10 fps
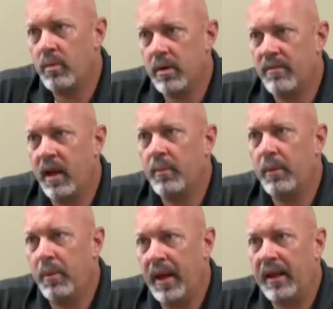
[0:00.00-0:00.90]
developing a
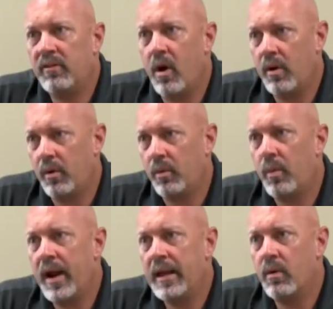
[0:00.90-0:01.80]
plan, talking on the
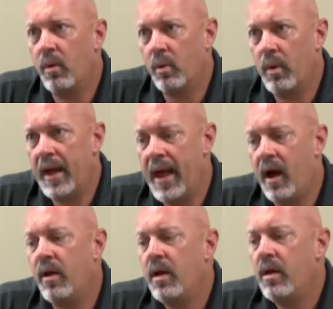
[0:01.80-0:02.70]
radio on the way
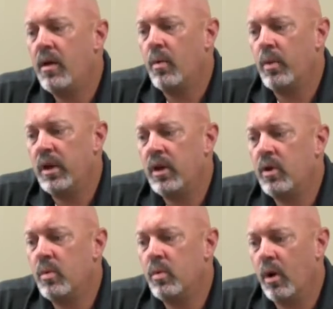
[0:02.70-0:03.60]
out. We
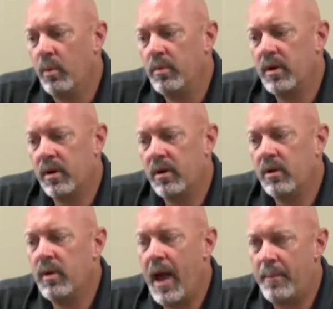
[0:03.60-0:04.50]
knew what we were going to
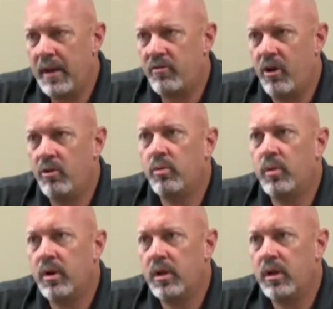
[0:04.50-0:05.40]
do, how many drones we were
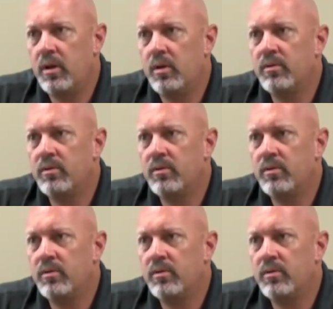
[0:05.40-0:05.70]
going to use.